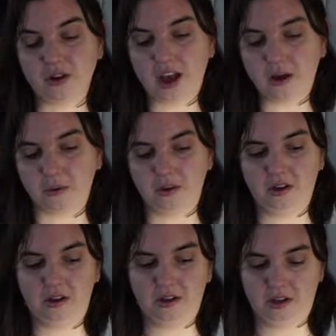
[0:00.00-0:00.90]
now.
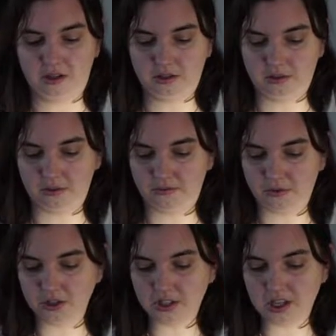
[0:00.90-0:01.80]
So the
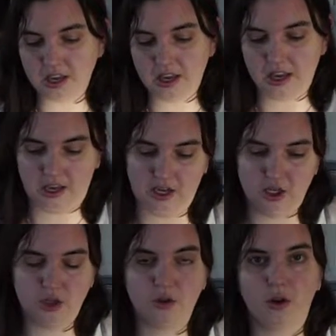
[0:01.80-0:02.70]
first thing
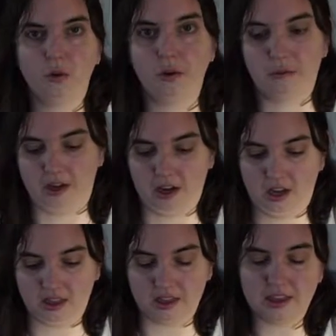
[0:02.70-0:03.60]
is your equipment.
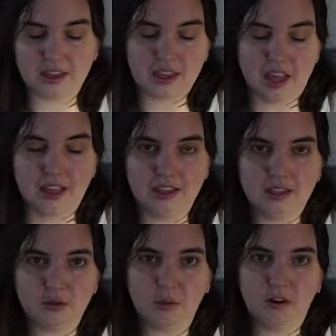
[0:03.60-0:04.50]
And this
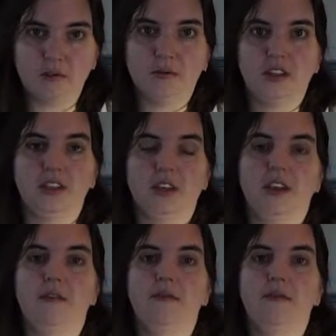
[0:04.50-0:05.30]
is one of the reasons I love